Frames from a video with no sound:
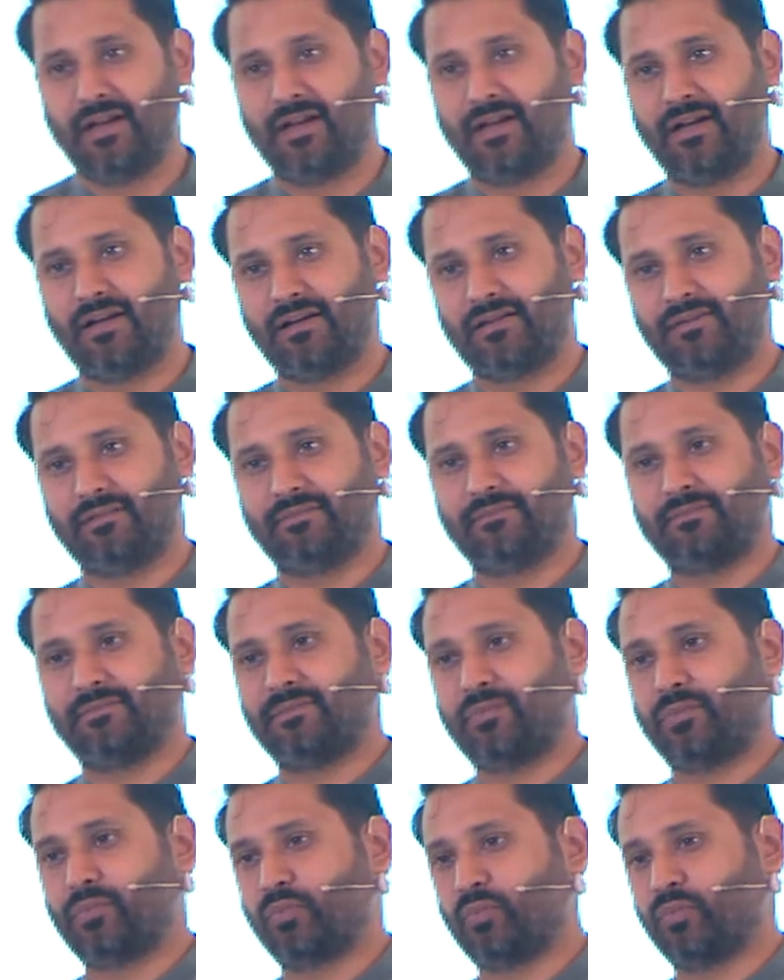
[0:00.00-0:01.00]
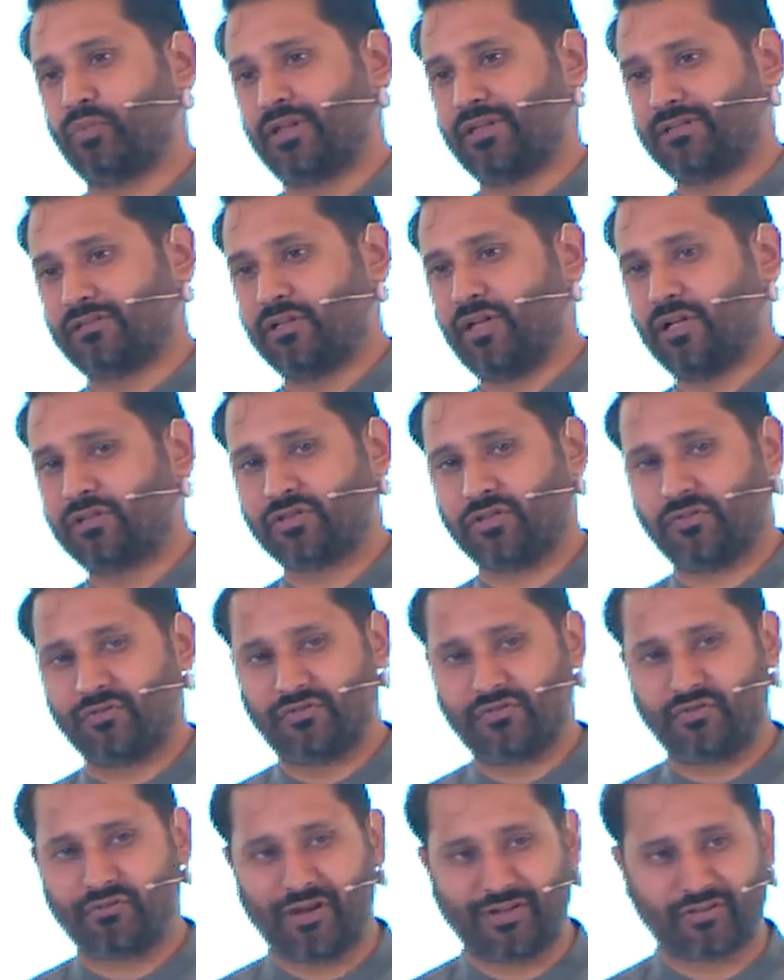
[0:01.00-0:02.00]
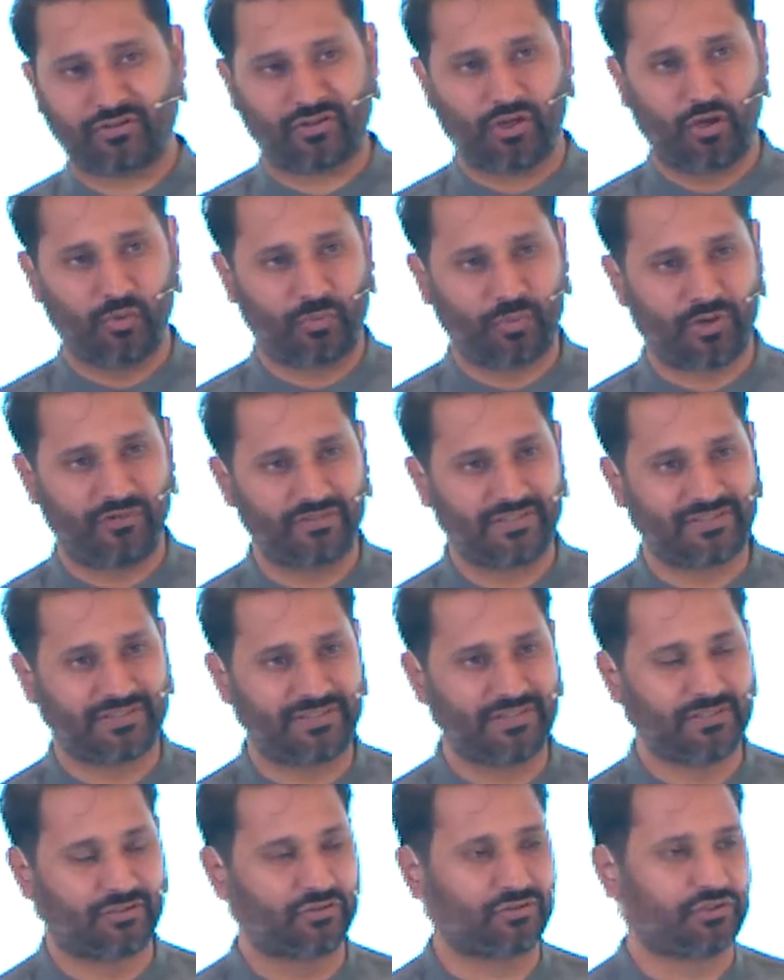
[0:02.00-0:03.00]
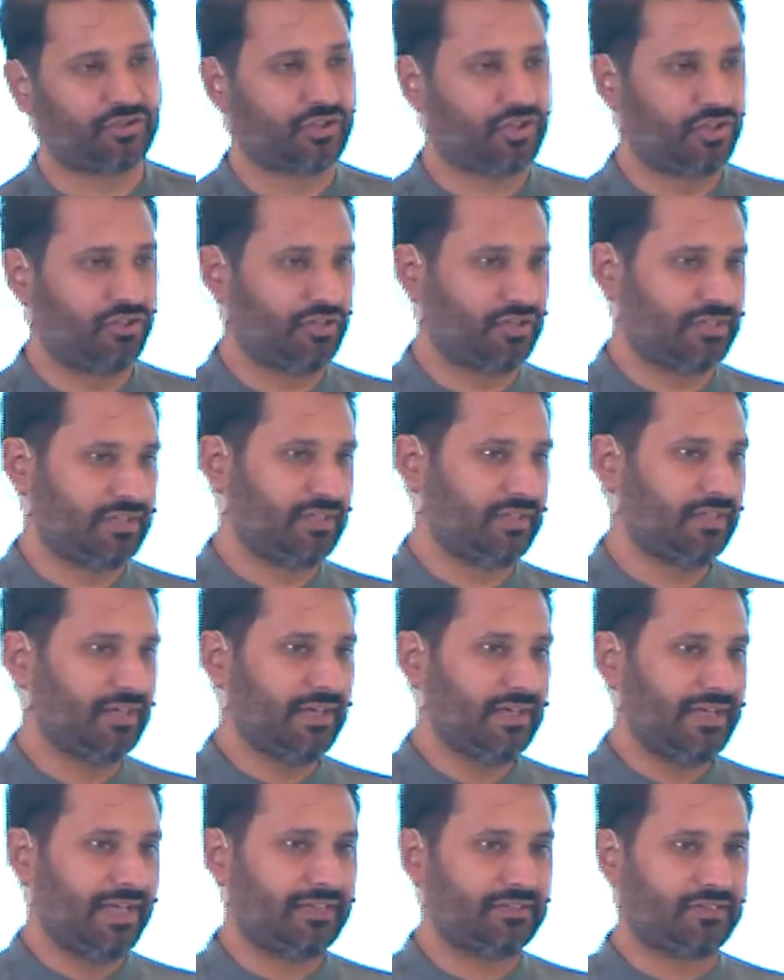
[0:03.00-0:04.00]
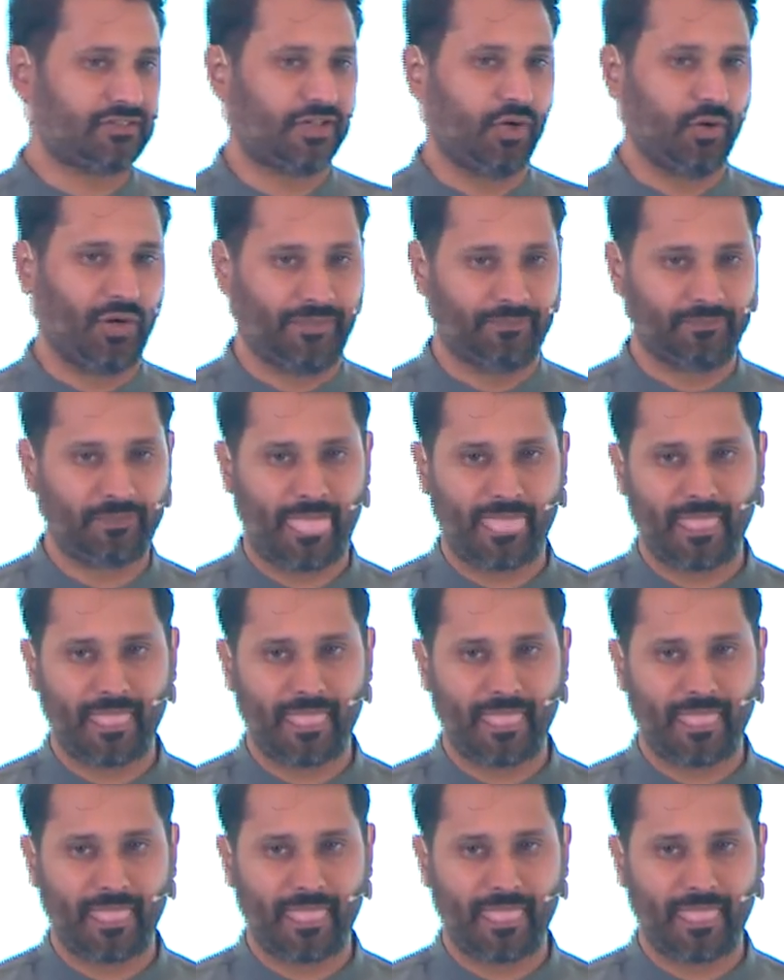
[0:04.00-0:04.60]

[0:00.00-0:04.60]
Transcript: There's lots of threats to our privacy, to security, and so on.